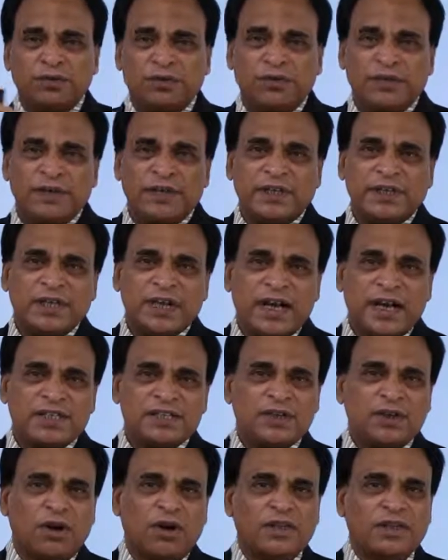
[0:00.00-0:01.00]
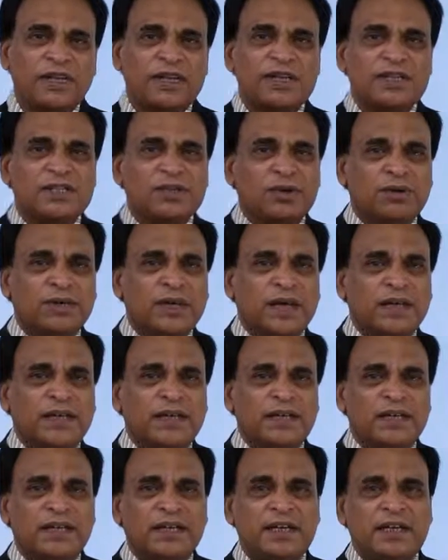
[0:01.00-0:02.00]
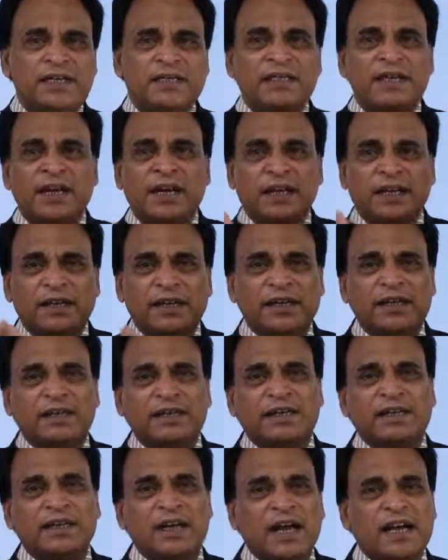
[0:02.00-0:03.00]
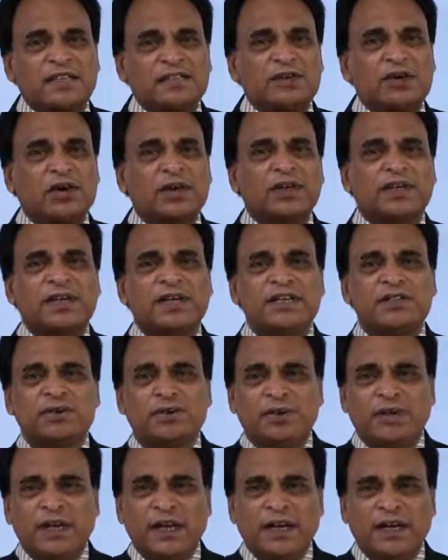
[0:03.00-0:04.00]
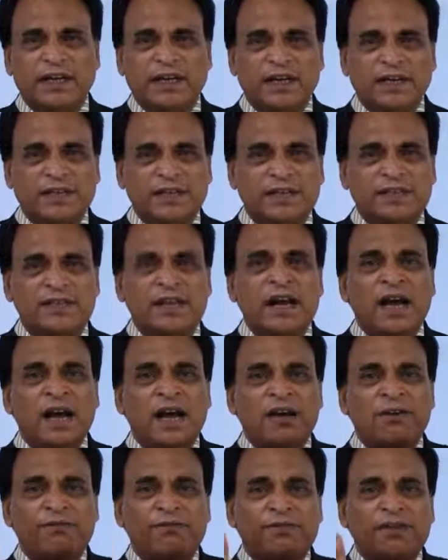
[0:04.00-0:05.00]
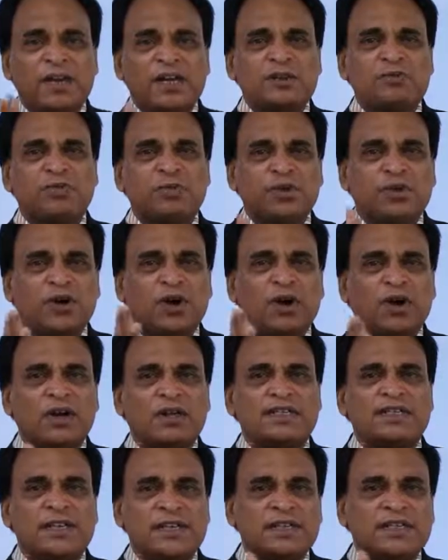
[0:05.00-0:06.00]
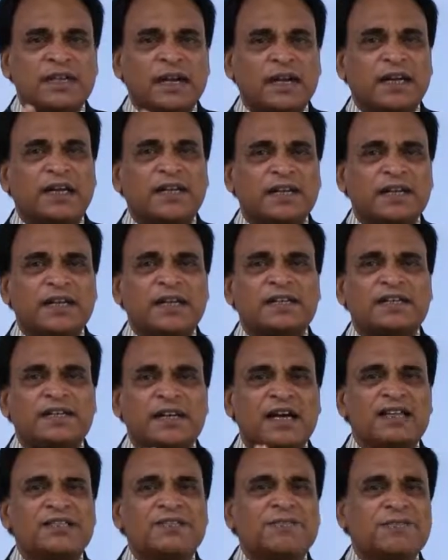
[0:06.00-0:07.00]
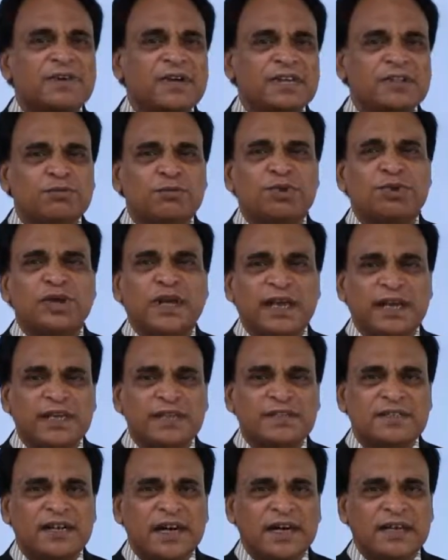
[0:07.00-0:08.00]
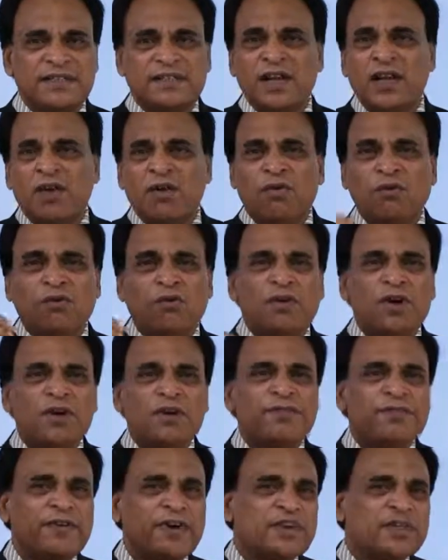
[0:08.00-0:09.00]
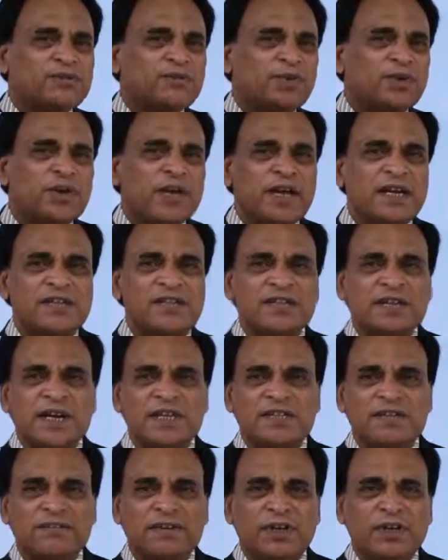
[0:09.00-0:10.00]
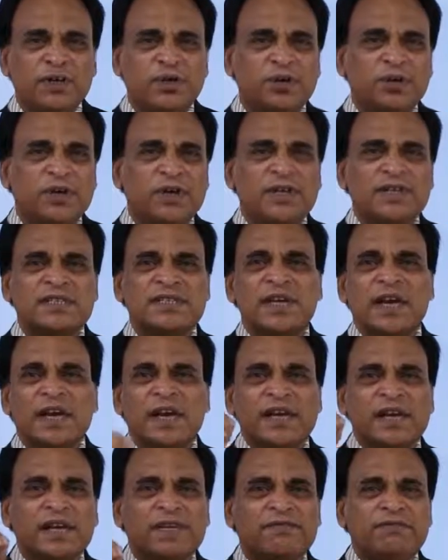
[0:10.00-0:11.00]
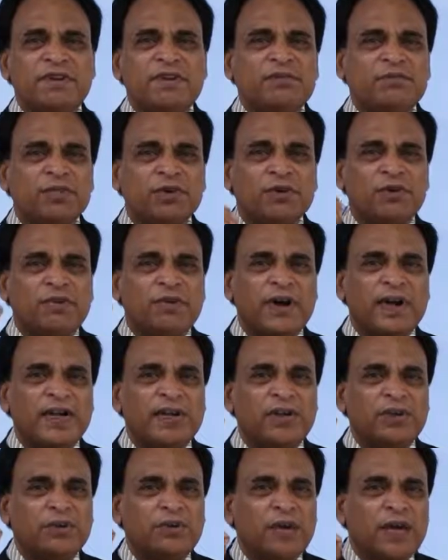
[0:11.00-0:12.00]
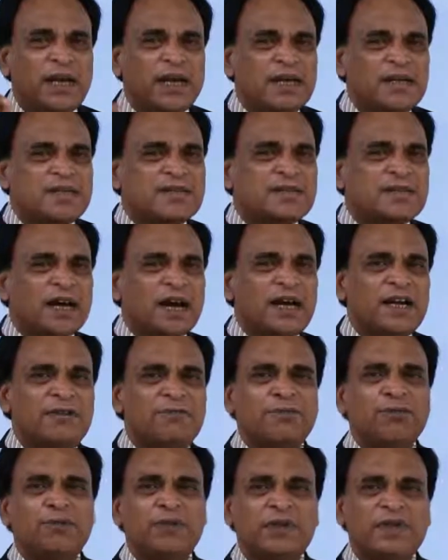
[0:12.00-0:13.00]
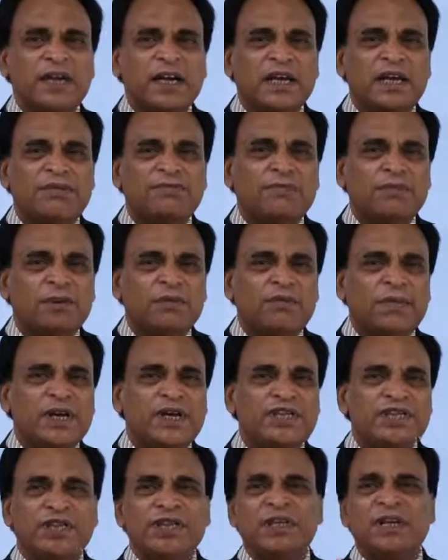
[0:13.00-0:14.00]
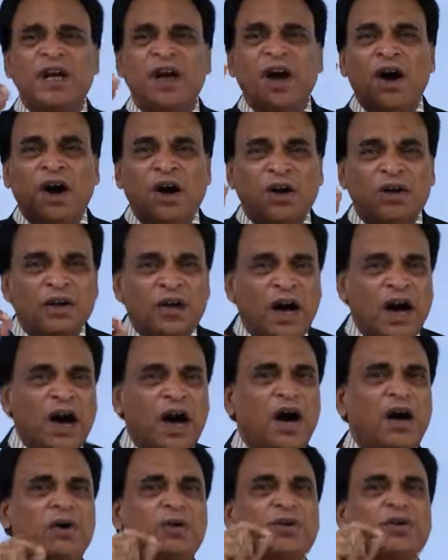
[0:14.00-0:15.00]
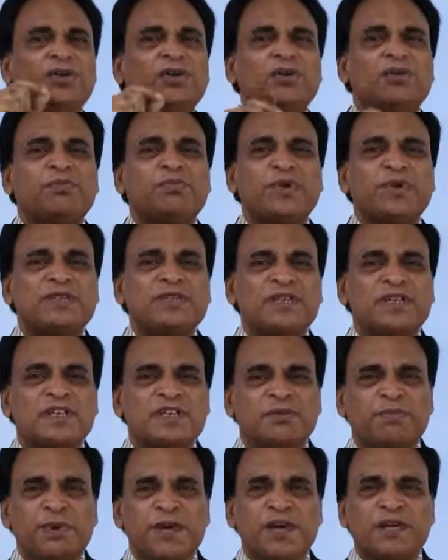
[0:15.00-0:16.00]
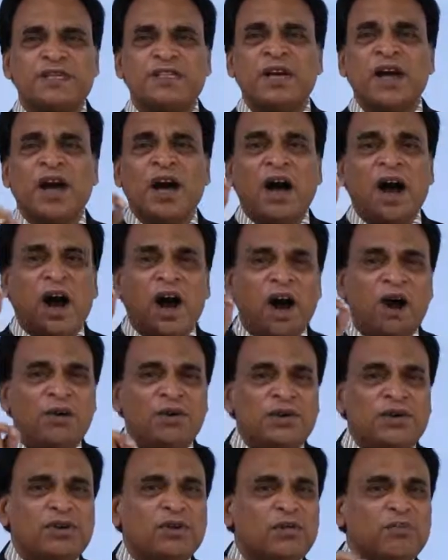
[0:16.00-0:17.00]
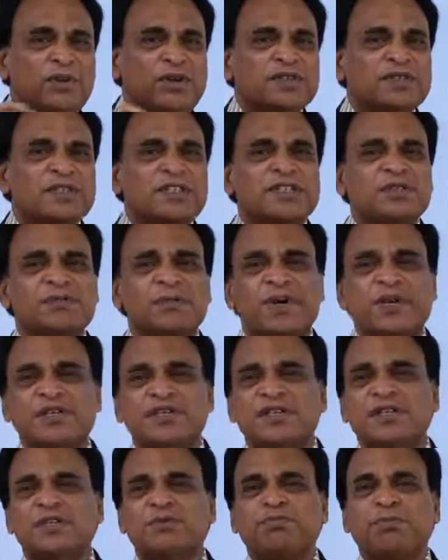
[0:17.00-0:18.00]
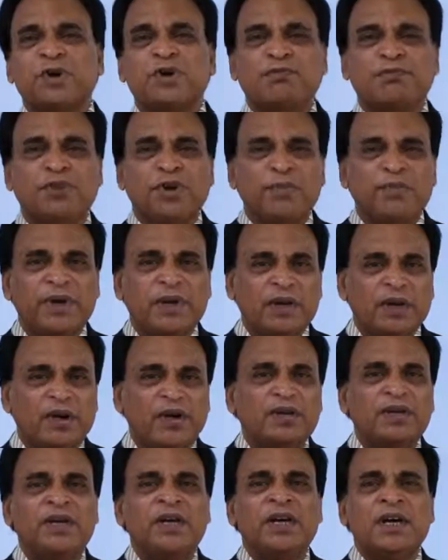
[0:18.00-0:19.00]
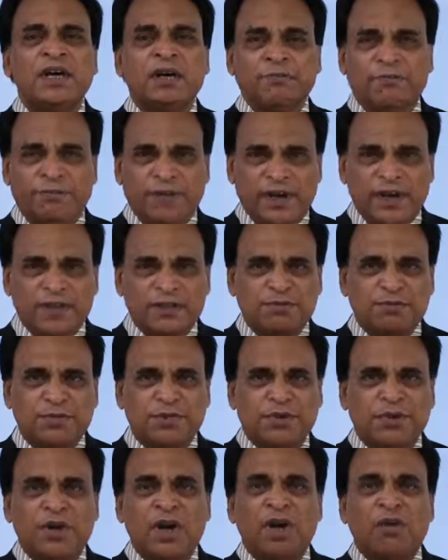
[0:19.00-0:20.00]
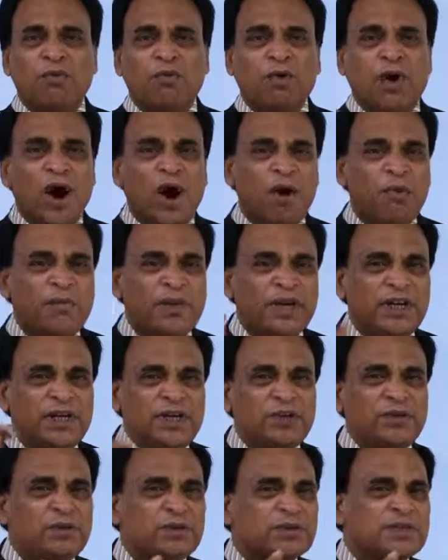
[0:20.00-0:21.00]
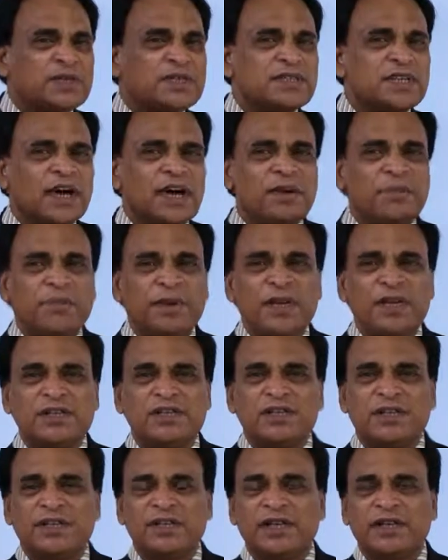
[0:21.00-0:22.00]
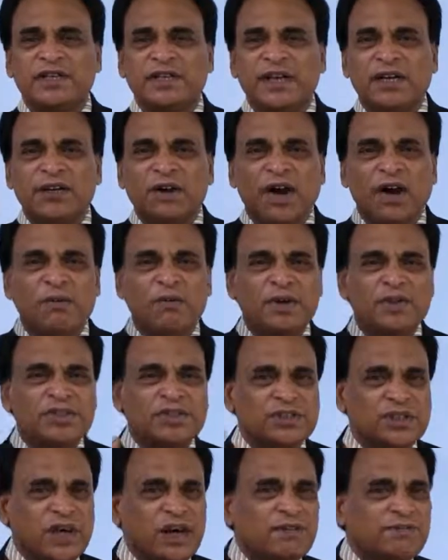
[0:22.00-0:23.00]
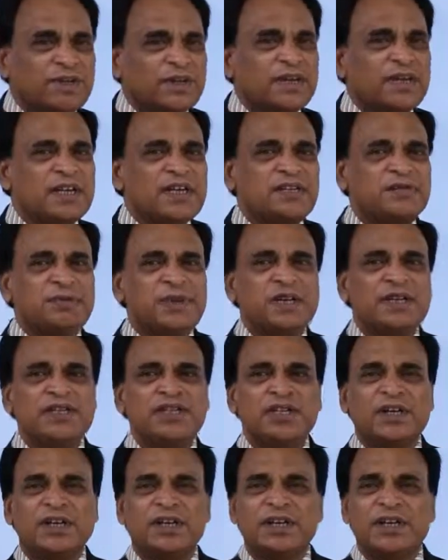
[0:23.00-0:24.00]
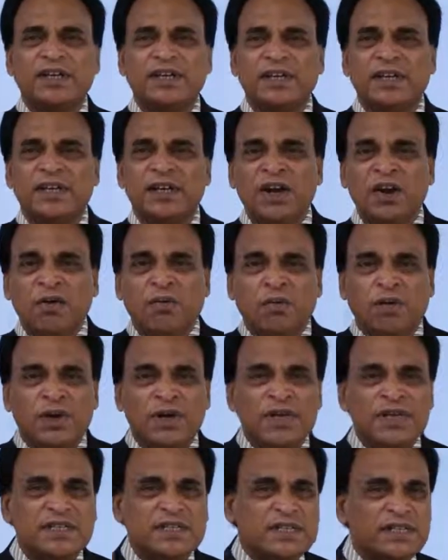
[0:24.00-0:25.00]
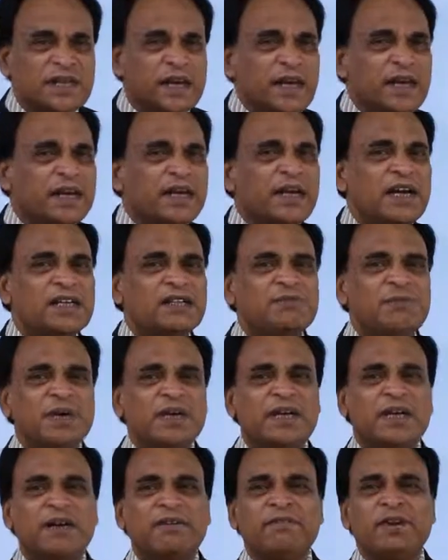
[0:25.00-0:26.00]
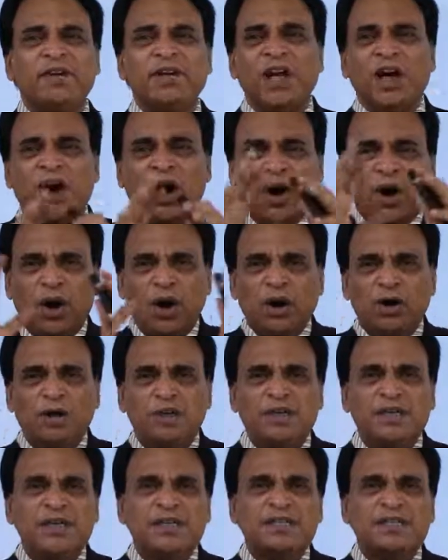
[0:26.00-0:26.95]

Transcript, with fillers: Twitter has got its own analytics, LinkedIn has got its own analytics and Facebook calls its analytics as Facebook Insights. What Facebook Insights will do is it will provide you insightful information on how your business page, how your business page is performing on Facebook, how many users are being generated, how much traffic is being generated, what is the engagement level, all